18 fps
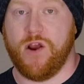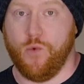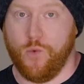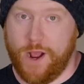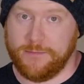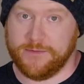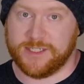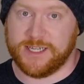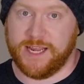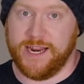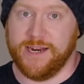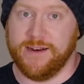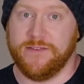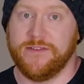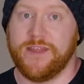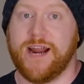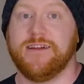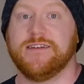website
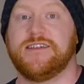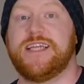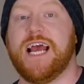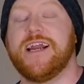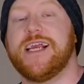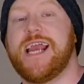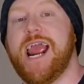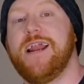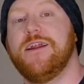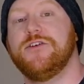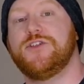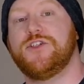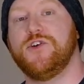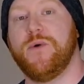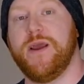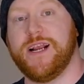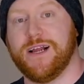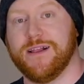that is dedicated
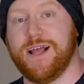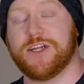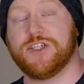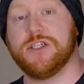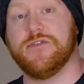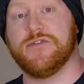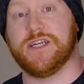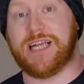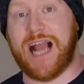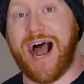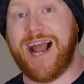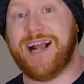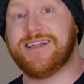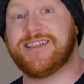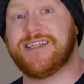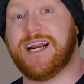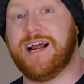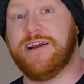to a collection of
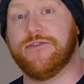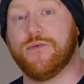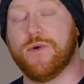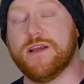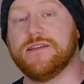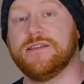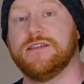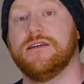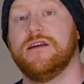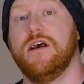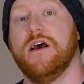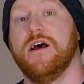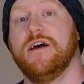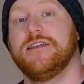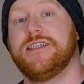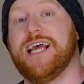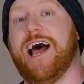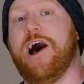guides that I've written
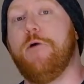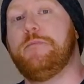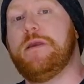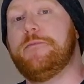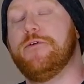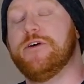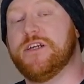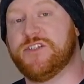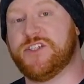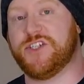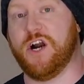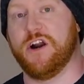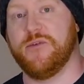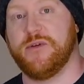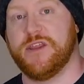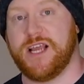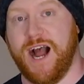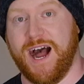to help people get started
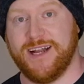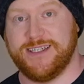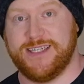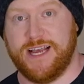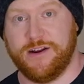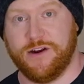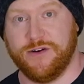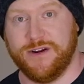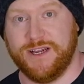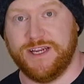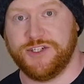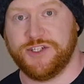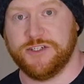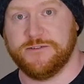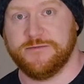with content creation.